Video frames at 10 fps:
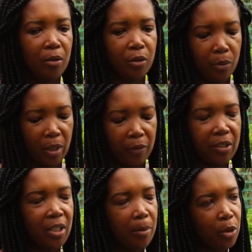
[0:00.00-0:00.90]
So you have the
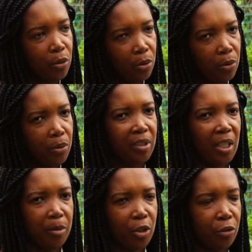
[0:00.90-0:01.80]
72,
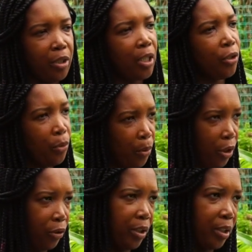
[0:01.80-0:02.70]
73, and
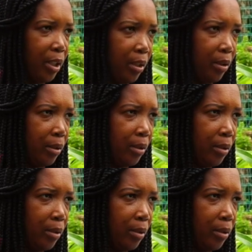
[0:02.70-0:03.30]
200 cells.